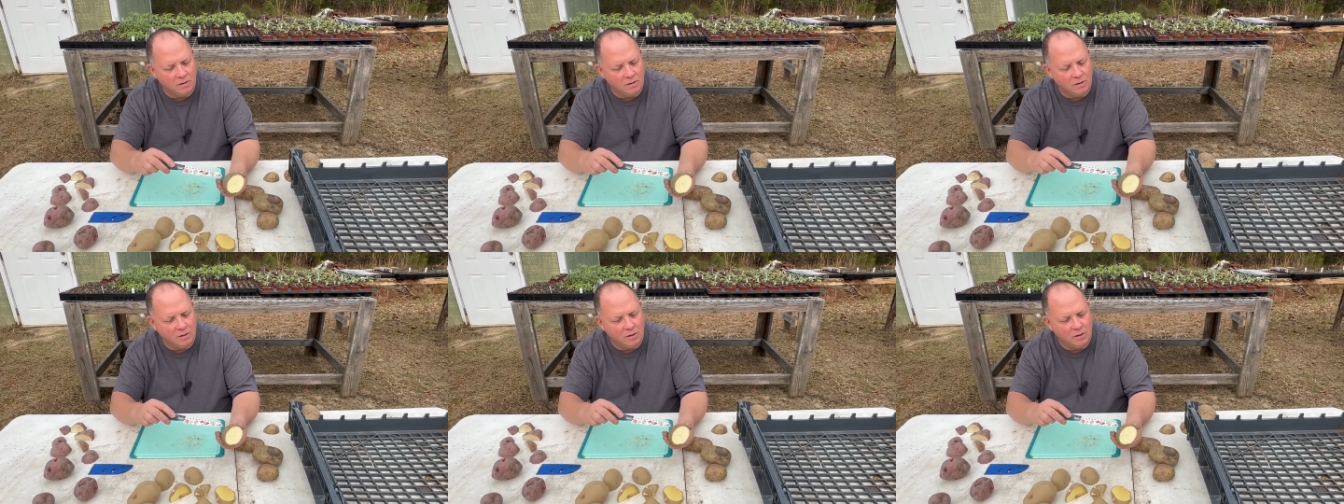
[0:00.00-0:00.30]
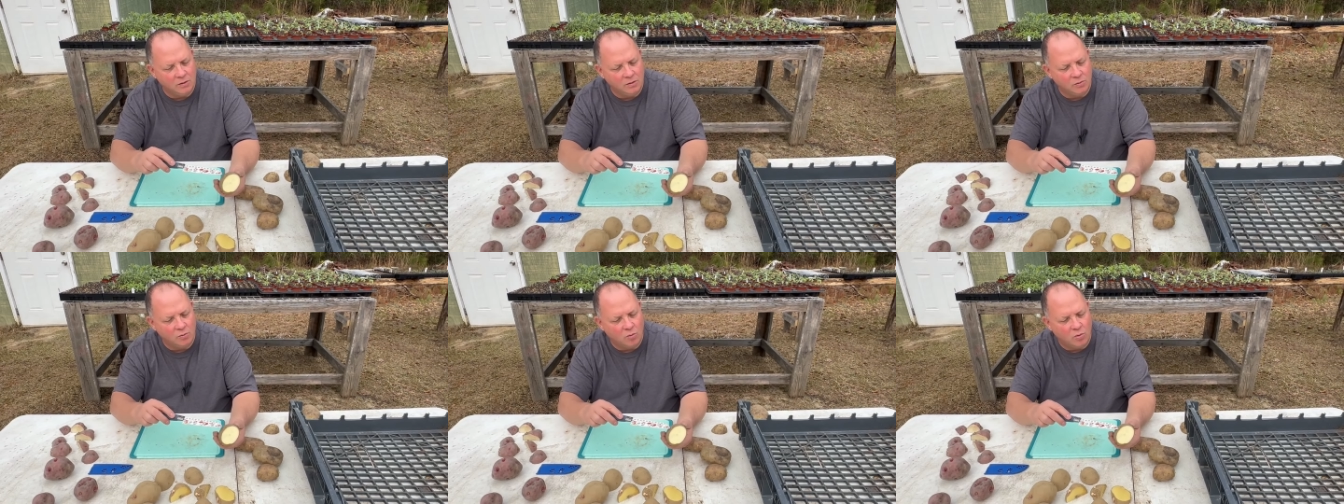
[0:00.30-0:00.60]

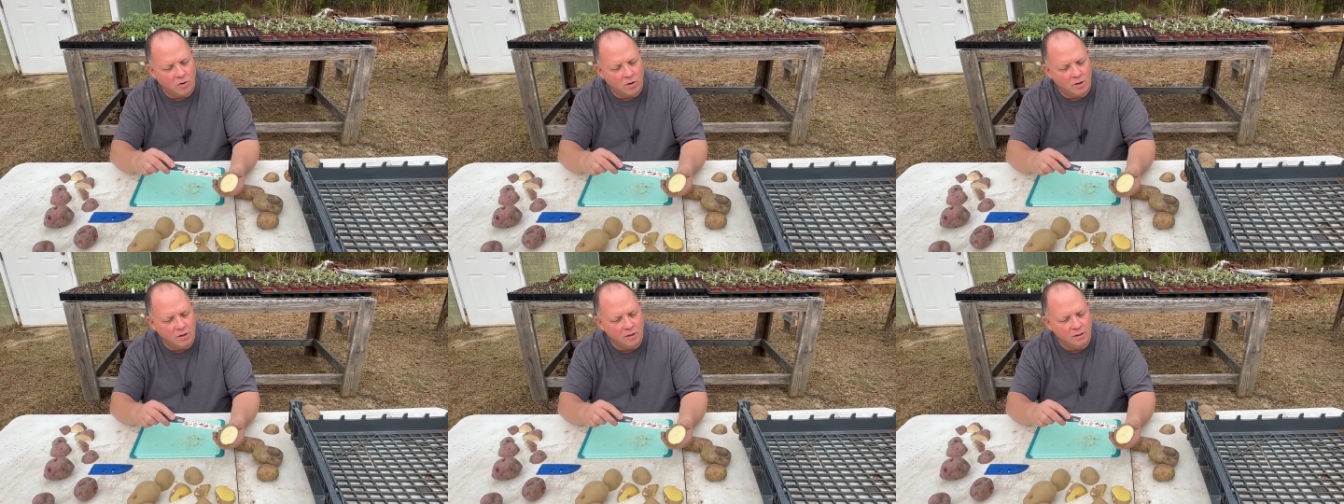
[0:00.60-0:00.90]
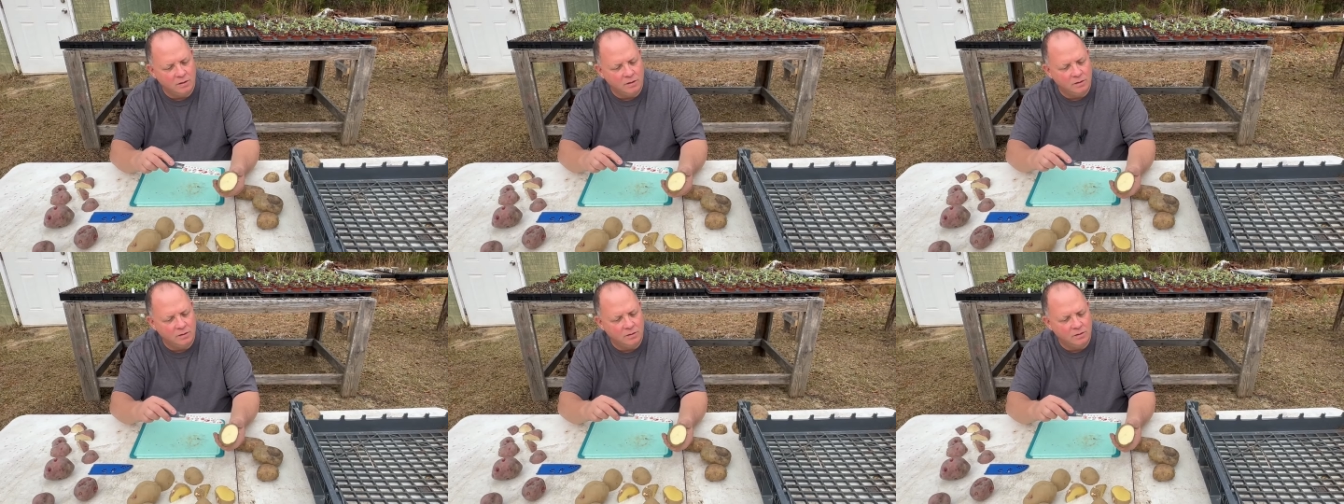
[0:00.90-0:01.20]
there's
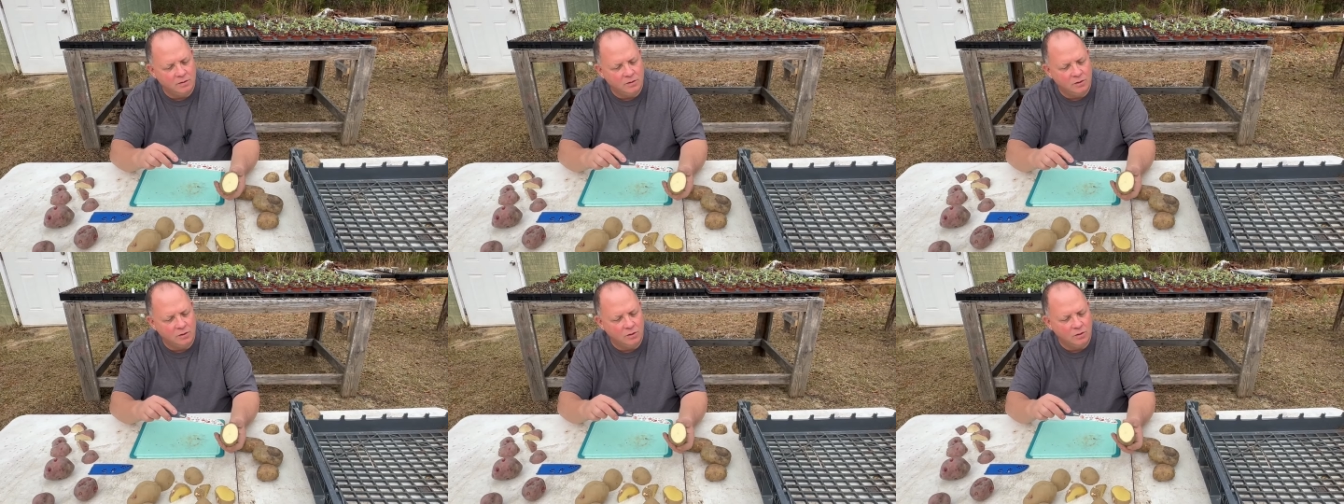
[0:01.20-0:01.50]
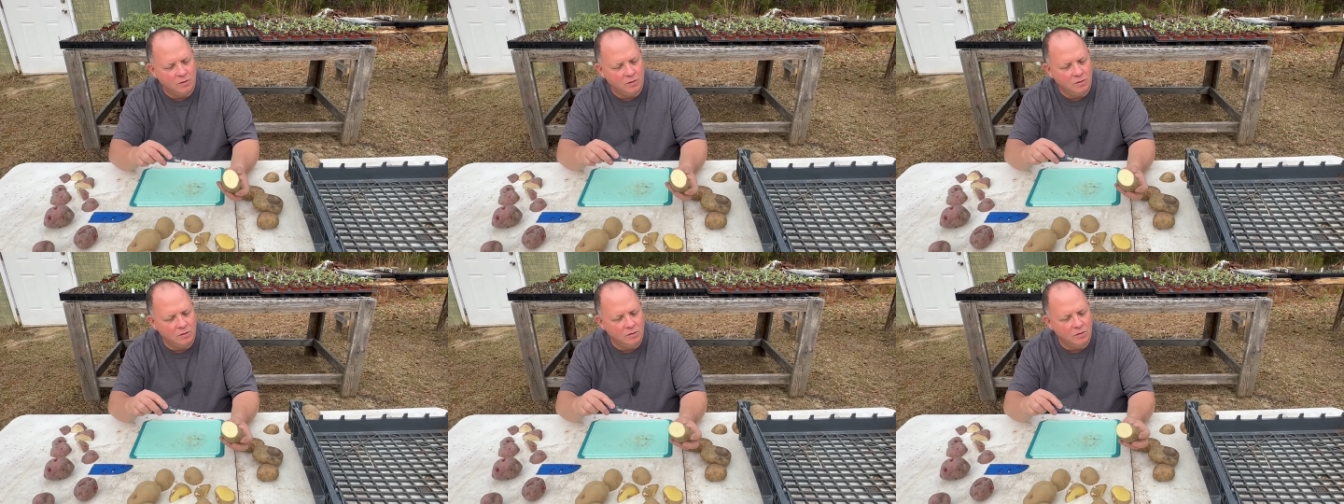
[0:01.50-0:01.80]
1,
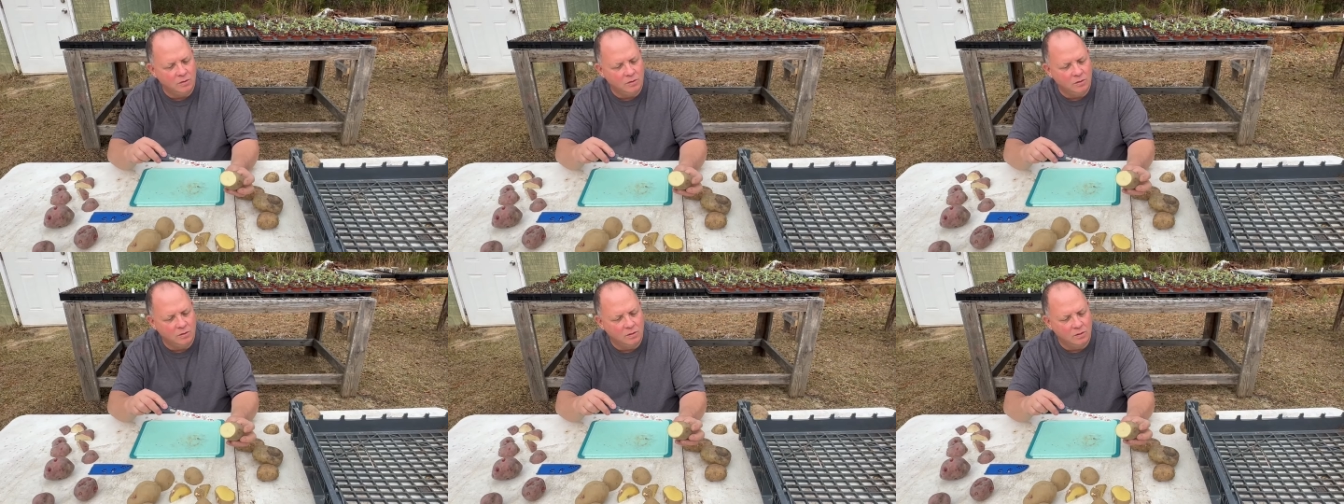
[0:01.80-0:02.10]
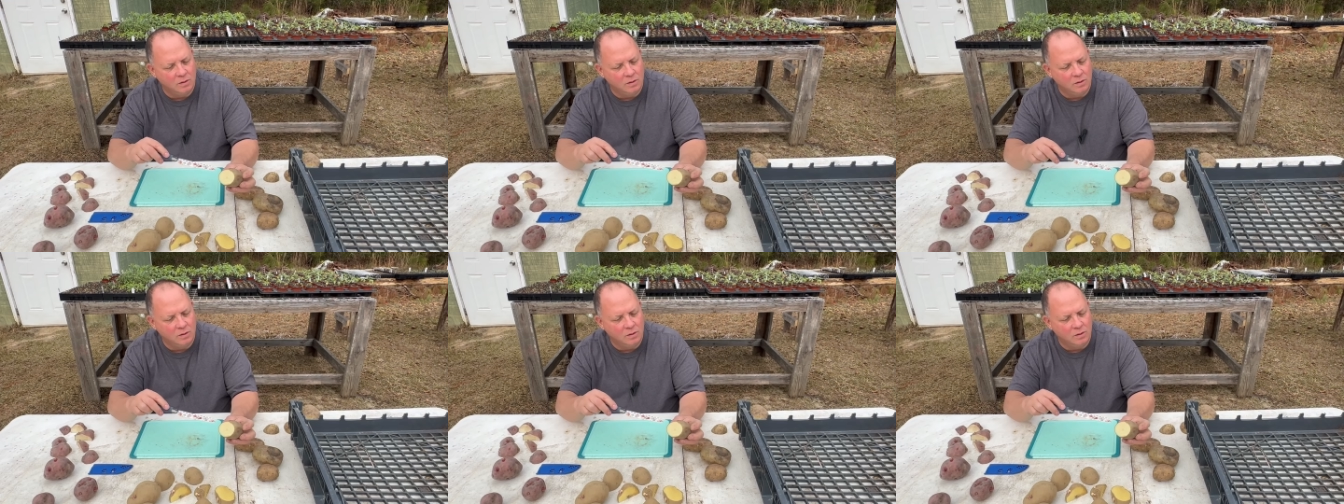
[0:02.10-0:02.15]
2,